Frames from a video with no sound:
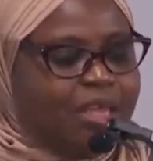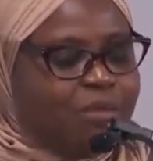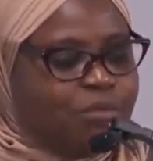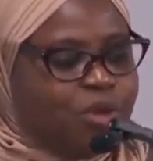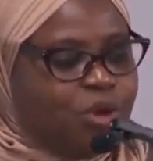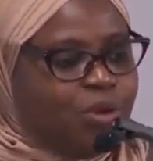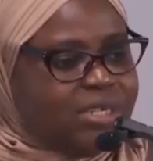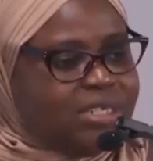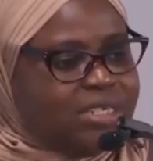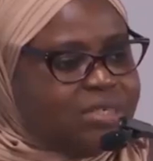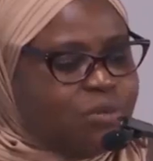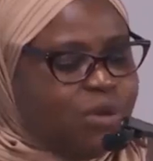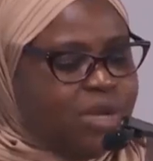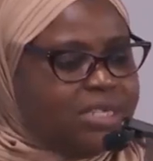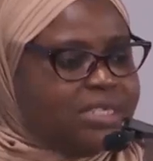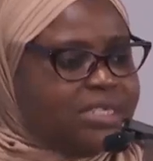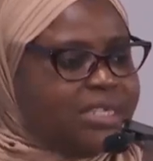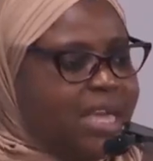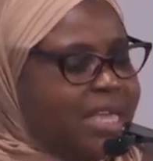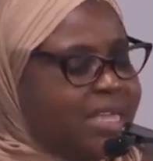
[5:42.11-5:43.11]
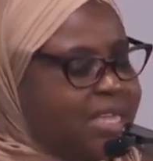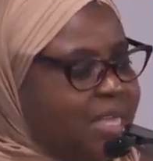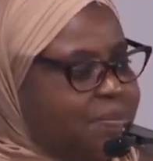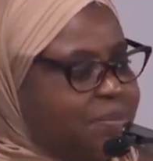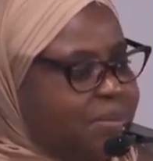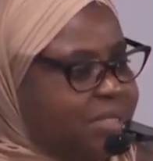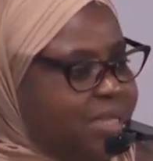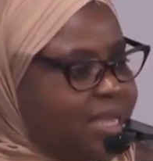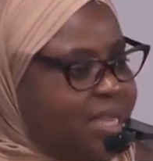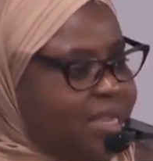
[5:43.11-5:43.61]
But one thing I
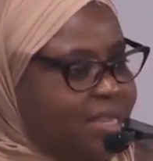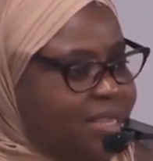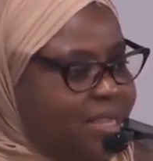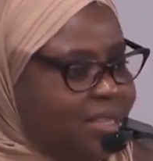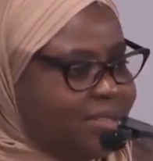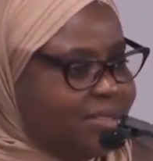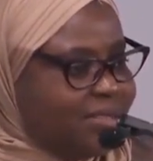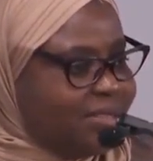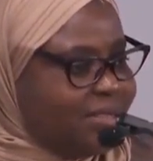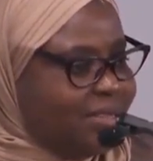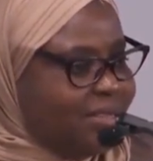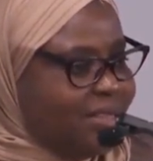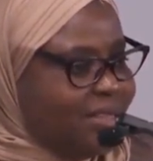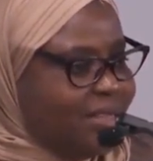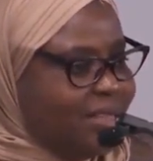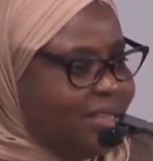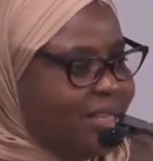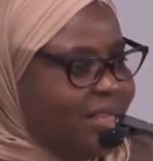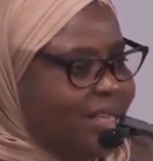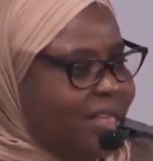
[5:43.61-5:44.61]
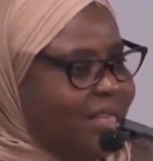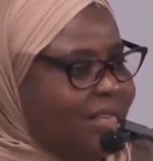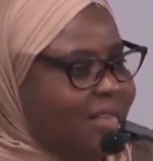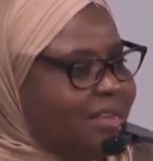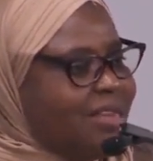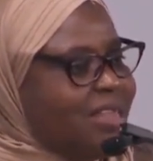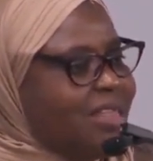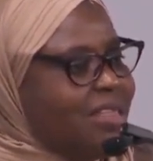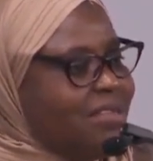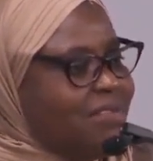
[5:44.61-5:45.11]
keep saying is,
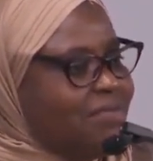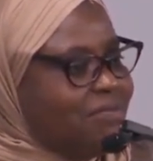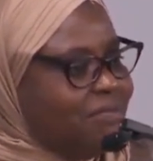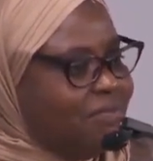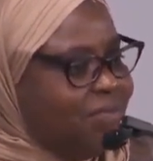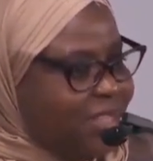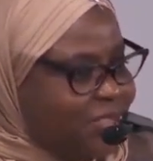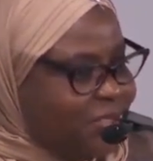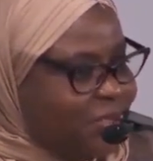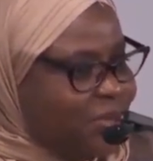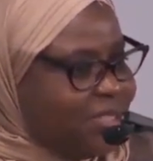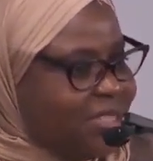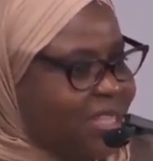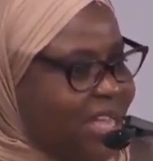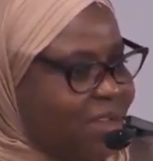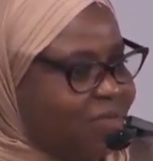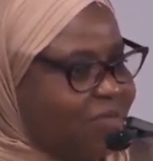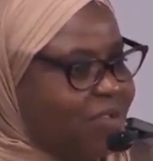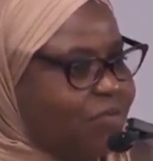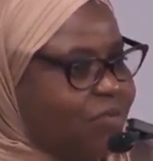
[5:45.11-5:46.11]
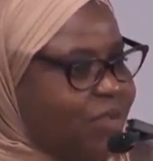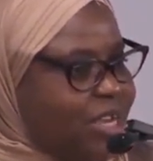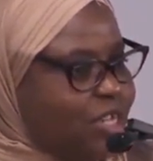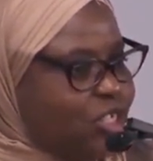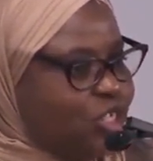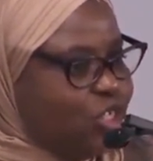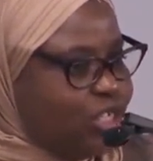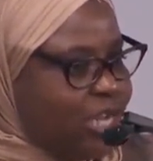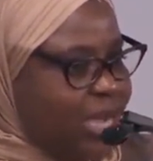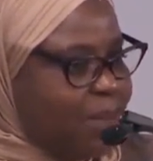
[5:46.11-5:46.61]
the investors have a very
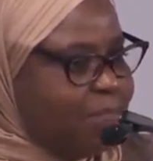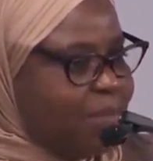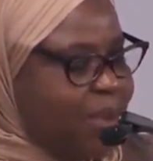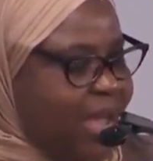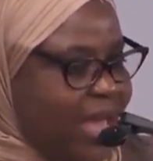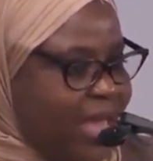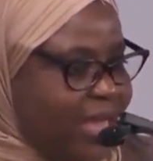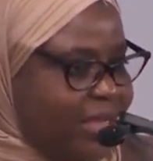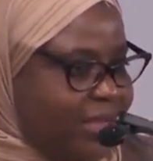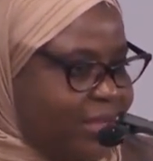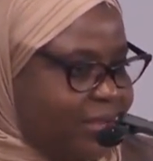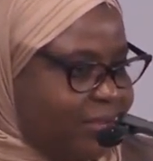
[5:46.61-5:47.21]
sharp eye.